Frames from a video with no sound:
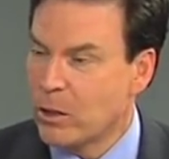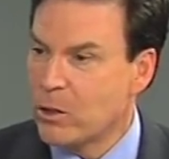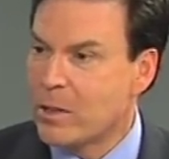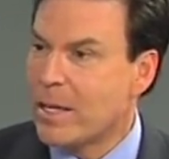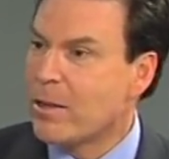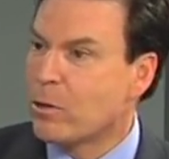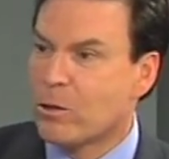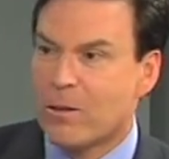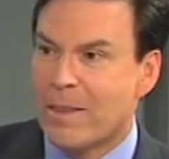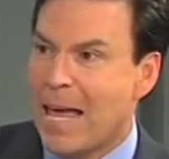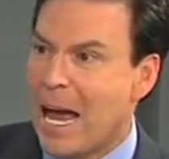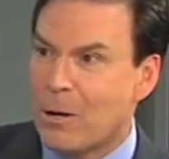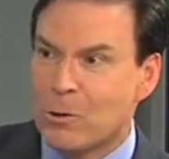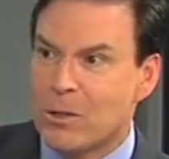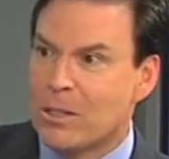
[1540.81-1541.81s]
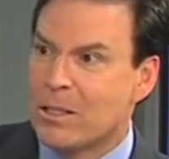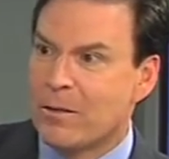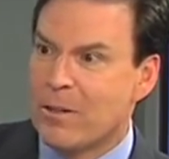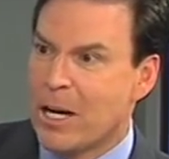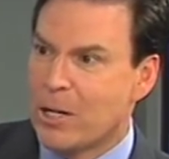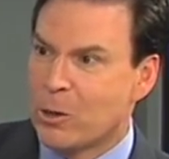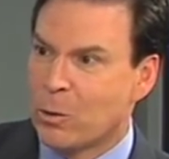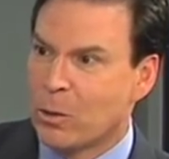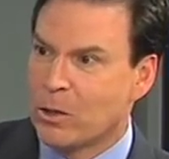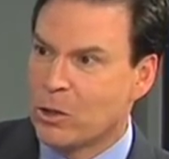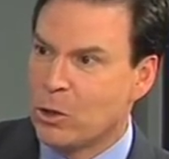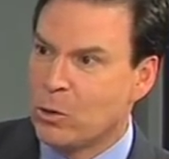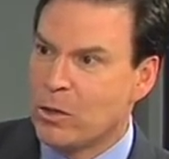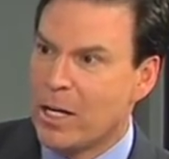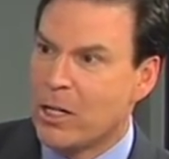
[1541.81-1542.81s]
You say there's thousands of dentures.
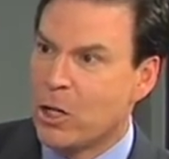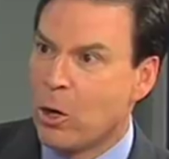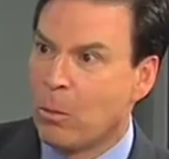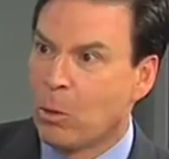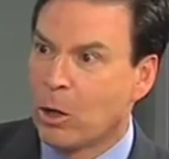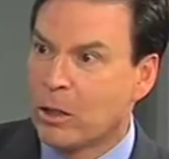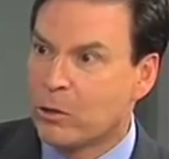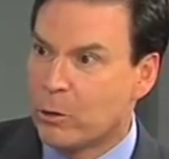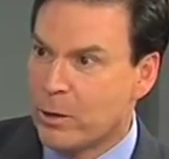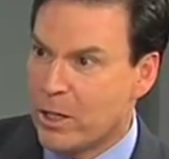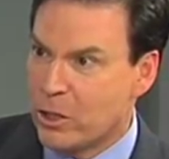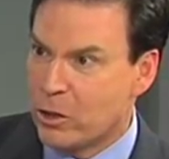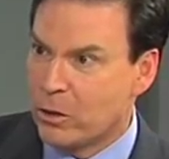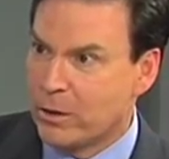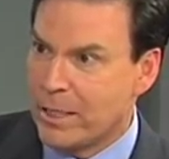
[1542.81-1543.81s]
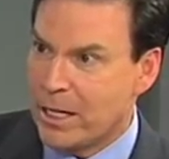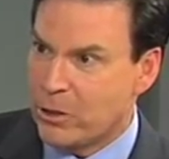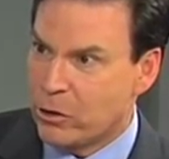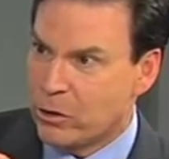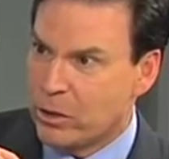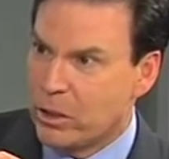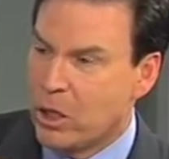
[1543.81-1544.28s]
You say no more traditional dentures.